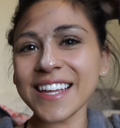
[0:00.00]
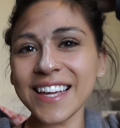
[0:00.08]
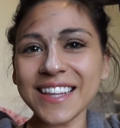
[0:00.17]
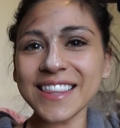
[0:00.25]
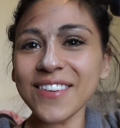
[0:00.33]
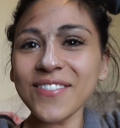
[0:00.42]

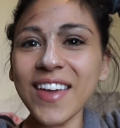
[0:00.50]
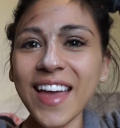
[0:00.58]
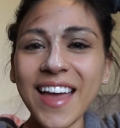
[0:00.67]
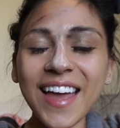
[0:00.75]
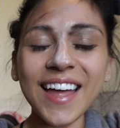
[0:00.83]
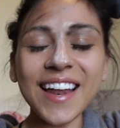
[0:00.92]
Yeah,
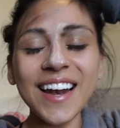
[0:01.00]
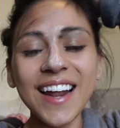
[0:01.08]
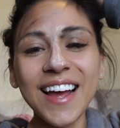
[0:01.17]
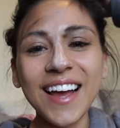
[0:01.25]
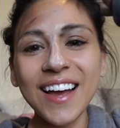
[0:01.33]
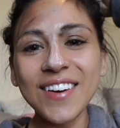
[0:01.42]
también.
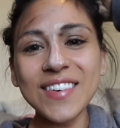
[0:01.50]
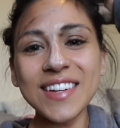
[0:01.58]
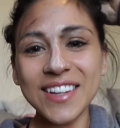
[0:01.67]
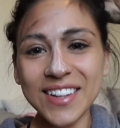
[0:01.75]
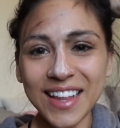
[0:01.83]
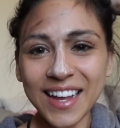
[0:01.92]

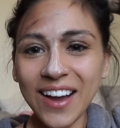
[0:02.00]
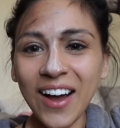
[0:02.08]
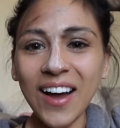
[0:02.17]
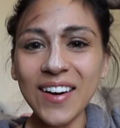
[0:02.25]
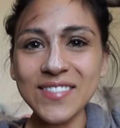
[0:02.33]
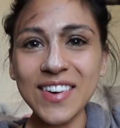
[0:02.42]
We look like a
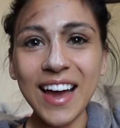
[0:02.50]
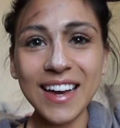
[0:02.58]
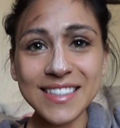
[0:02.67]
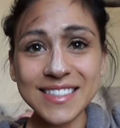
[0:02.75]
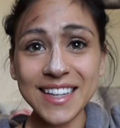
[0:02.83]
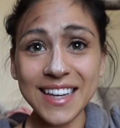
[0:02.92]
hot mess.